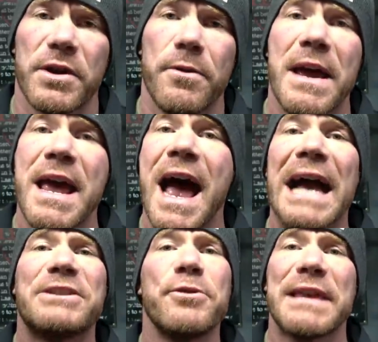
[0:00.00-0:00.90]
So
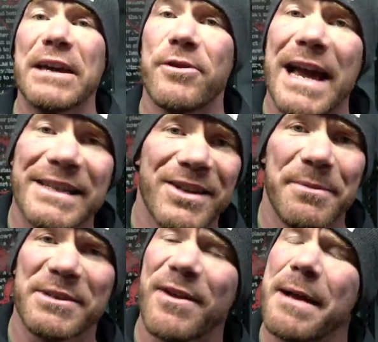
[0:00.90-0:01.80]
I do thank you guys so
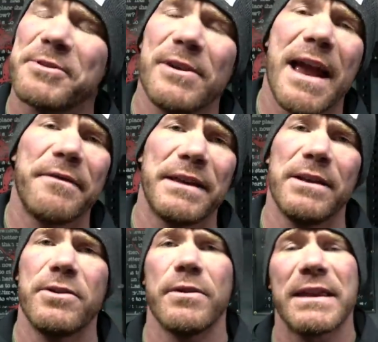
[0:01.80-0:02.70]
much for absolutely everything
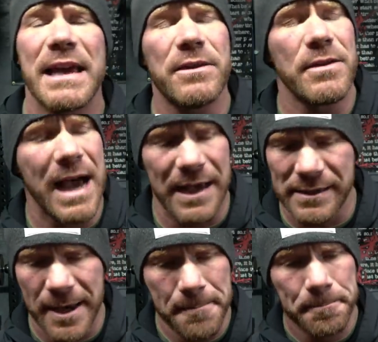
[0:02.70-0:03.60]
you're doing. Thank you
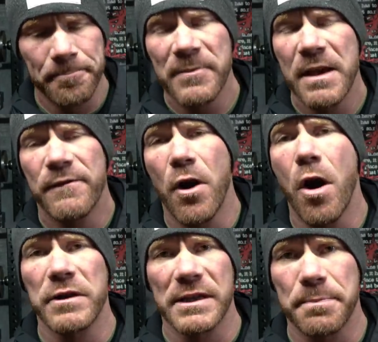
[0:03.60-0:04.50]
guys for
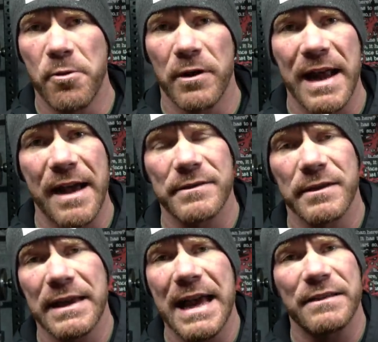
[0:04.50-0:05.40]
all the support after
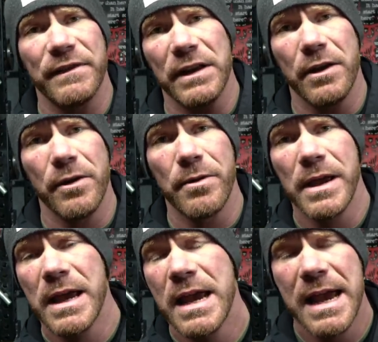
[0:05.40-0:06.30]
the last video
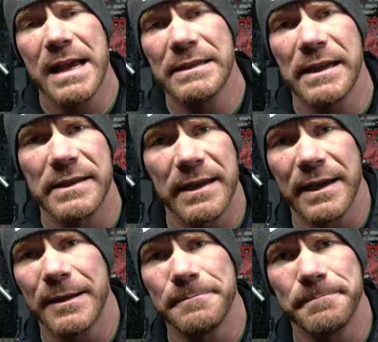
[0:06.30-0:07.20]
and just
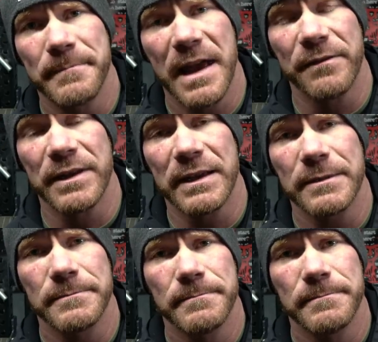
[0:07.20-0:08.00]
everything.